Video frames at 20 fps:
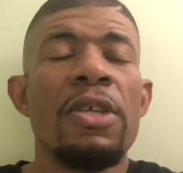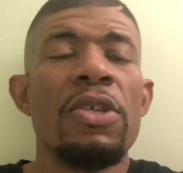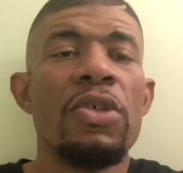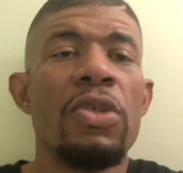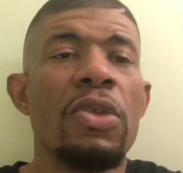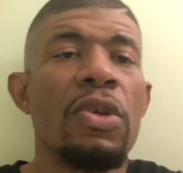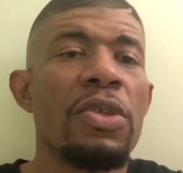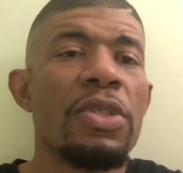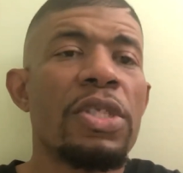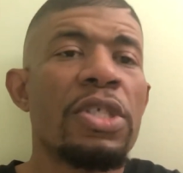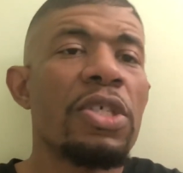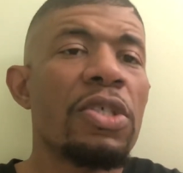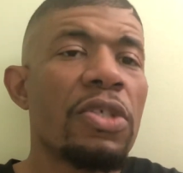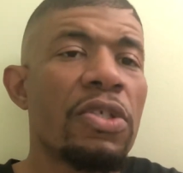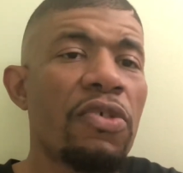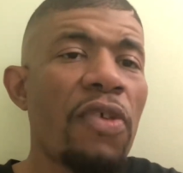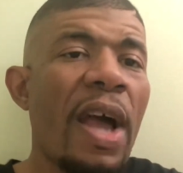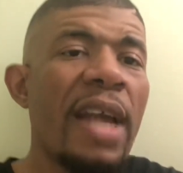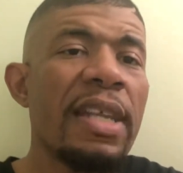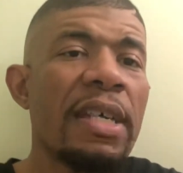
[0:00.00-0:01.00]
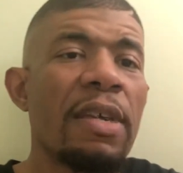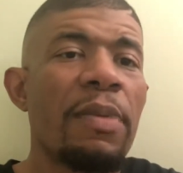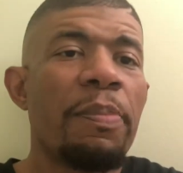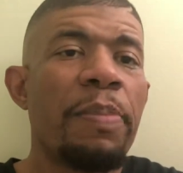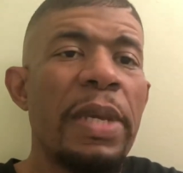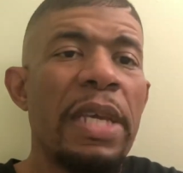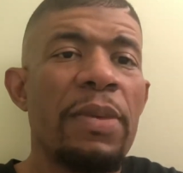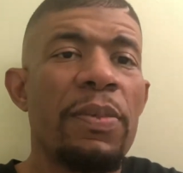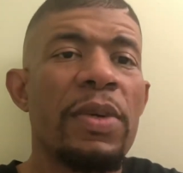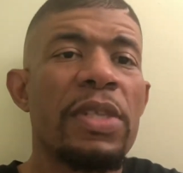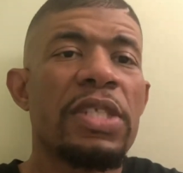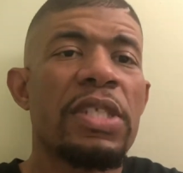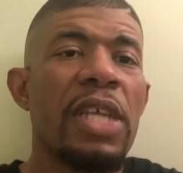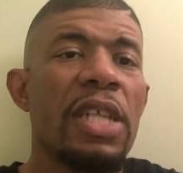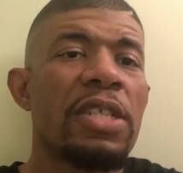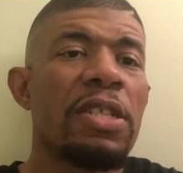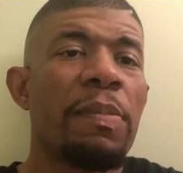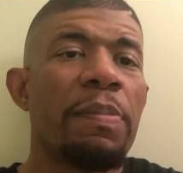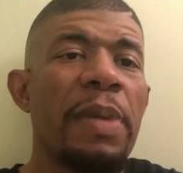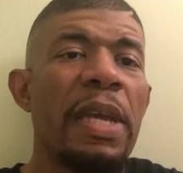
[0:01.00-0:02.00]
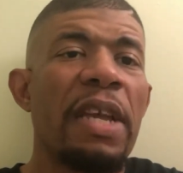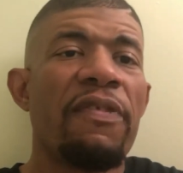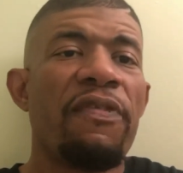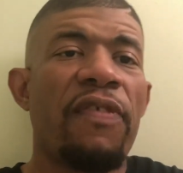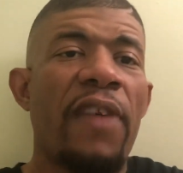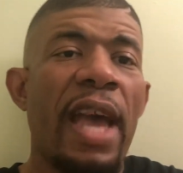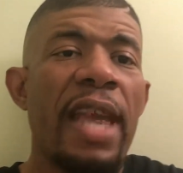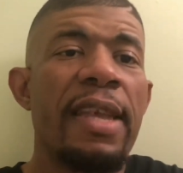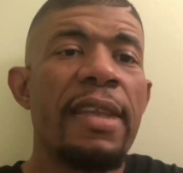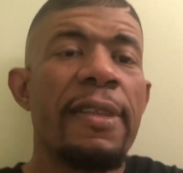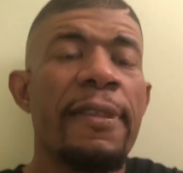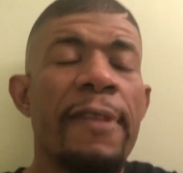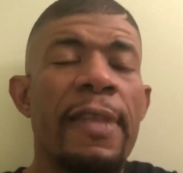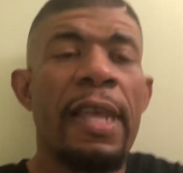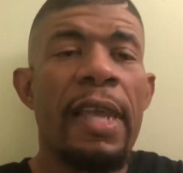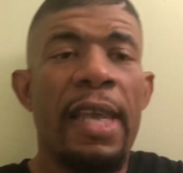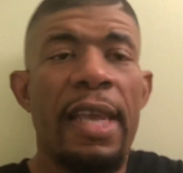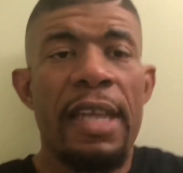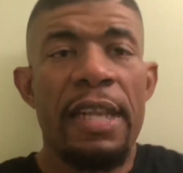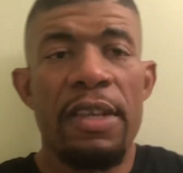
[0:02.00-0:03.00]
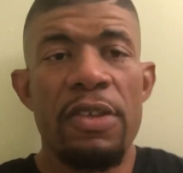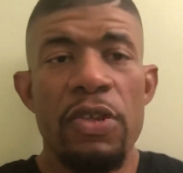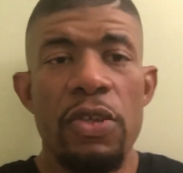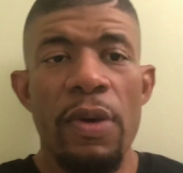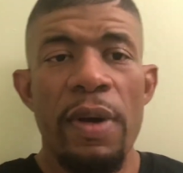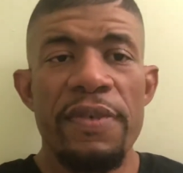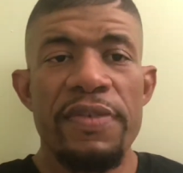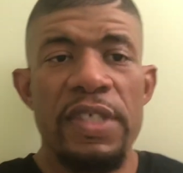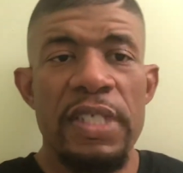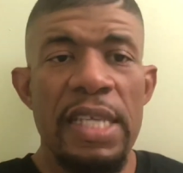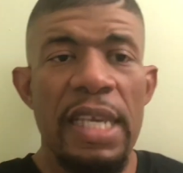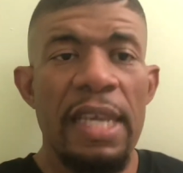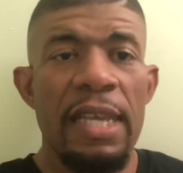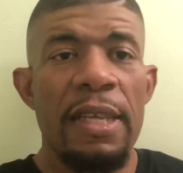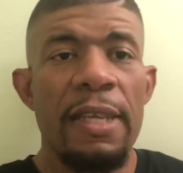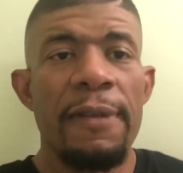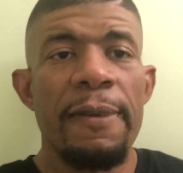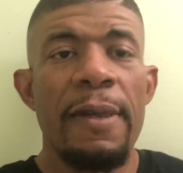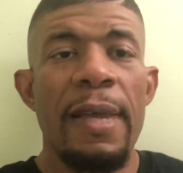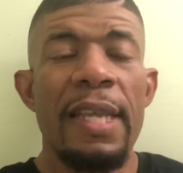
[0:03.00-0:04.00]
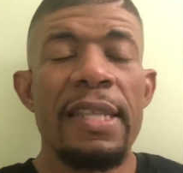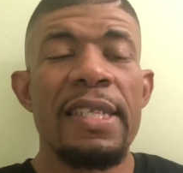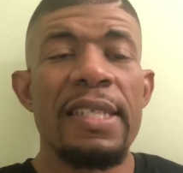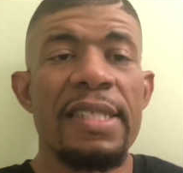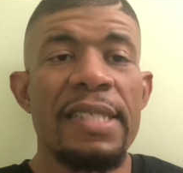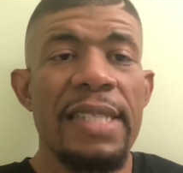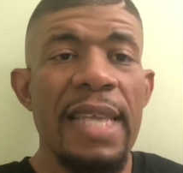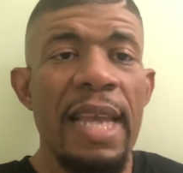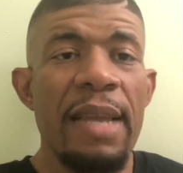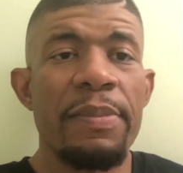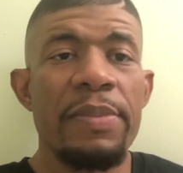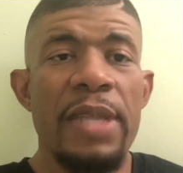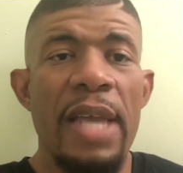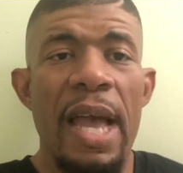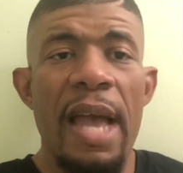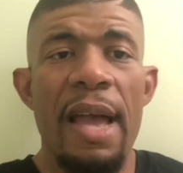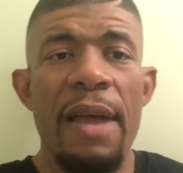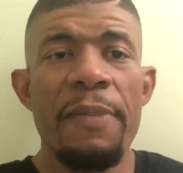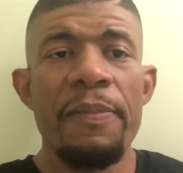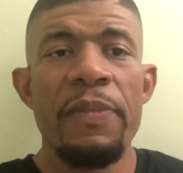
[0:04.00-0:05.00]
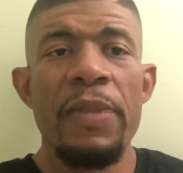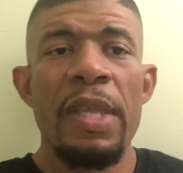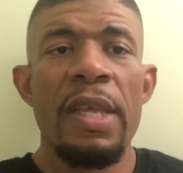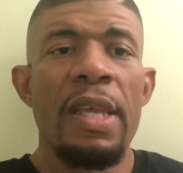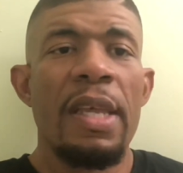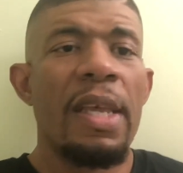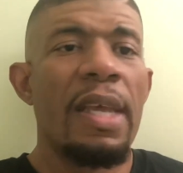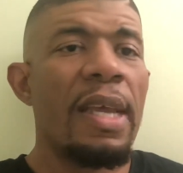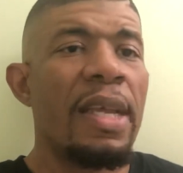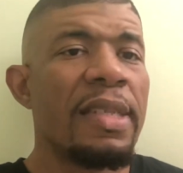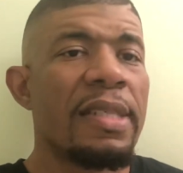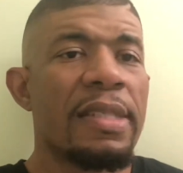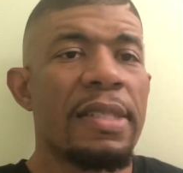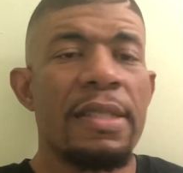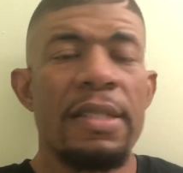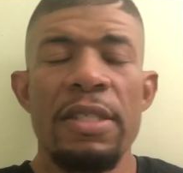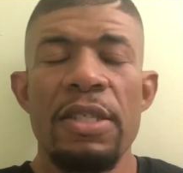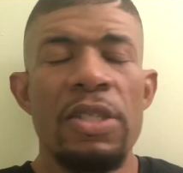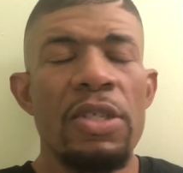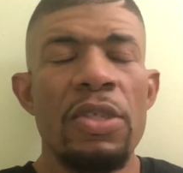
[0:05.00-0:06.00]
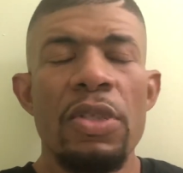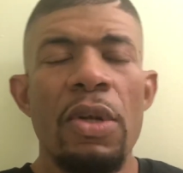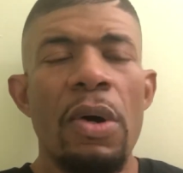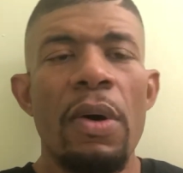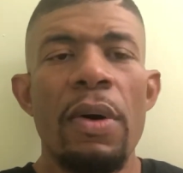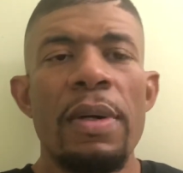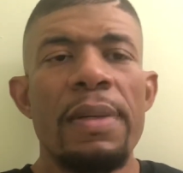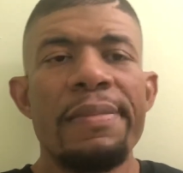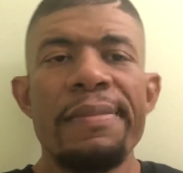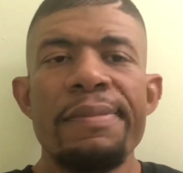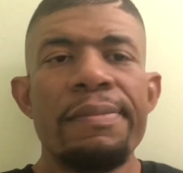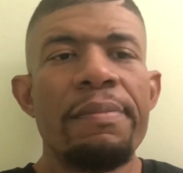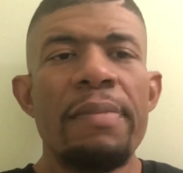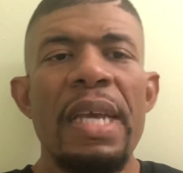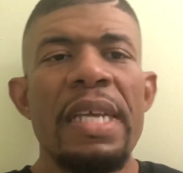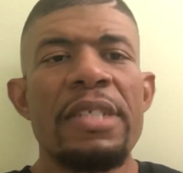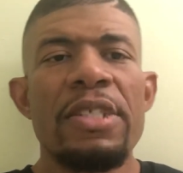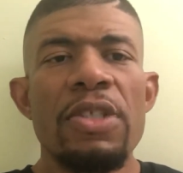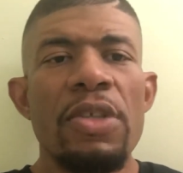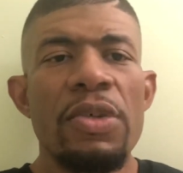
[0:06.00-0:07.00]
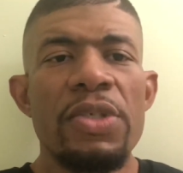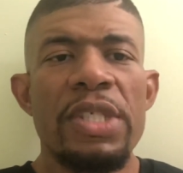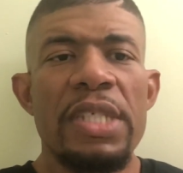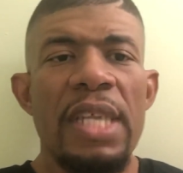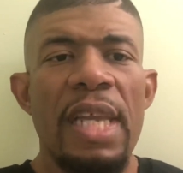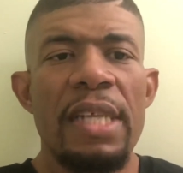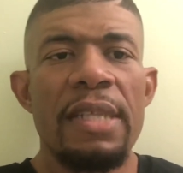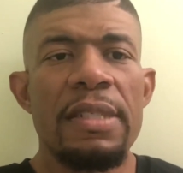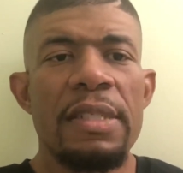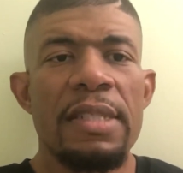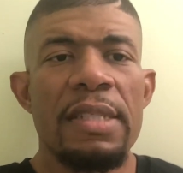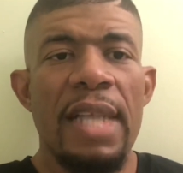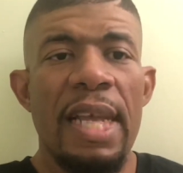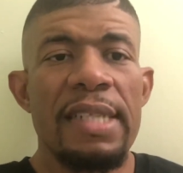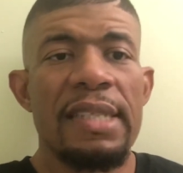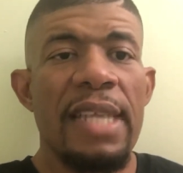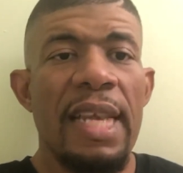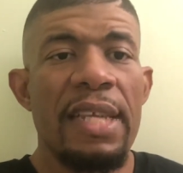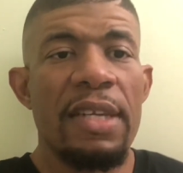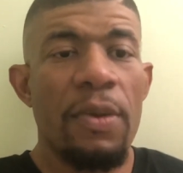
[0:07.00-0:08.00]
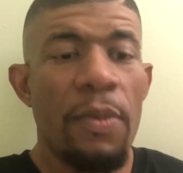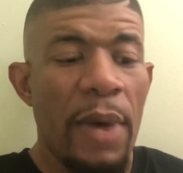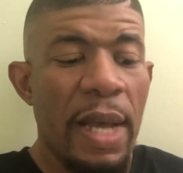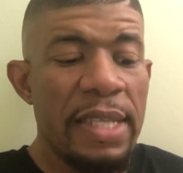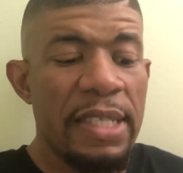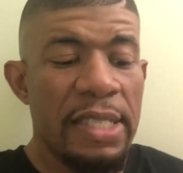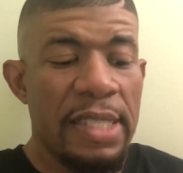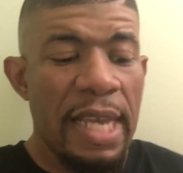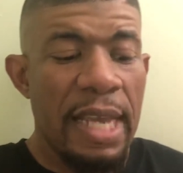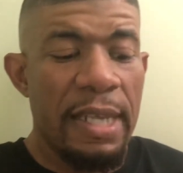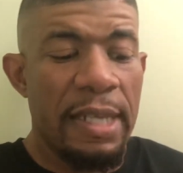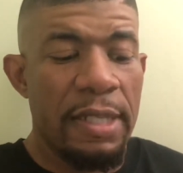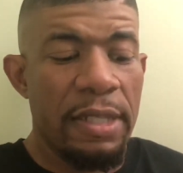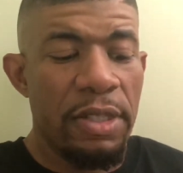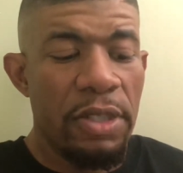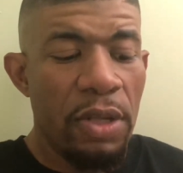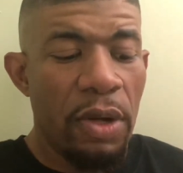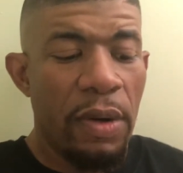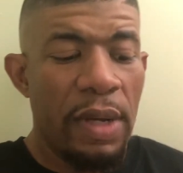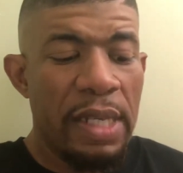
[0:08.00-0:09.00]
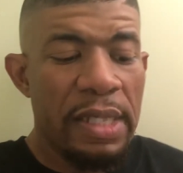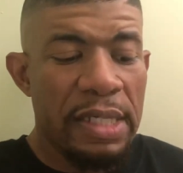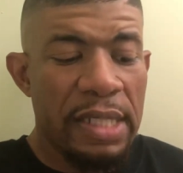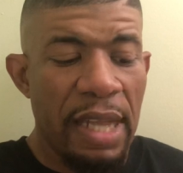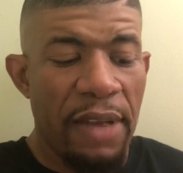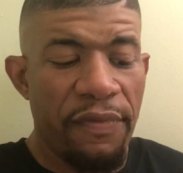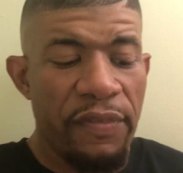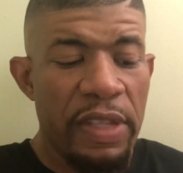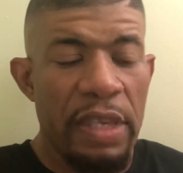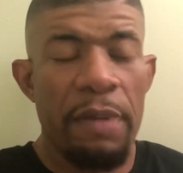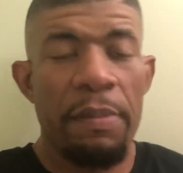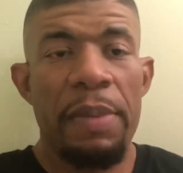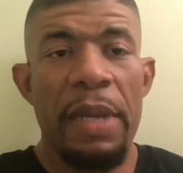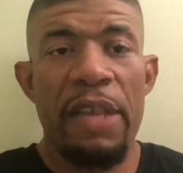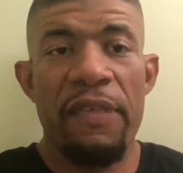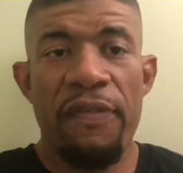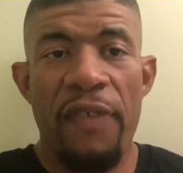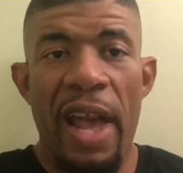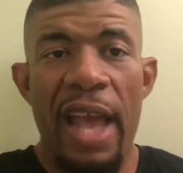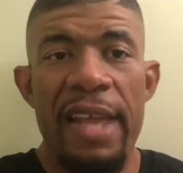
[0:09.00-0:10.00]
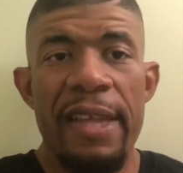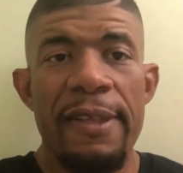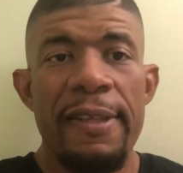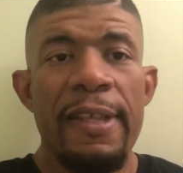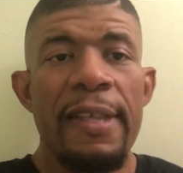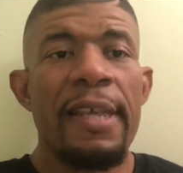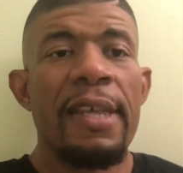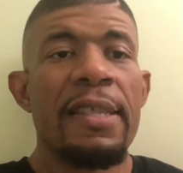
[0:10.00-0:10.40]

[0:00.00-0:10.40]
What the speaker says: You know, to try to compete with such a big fight in the UFC at the same time is, you know, makes no sense. Like Dana White stated, you know, it's definitely a big fight.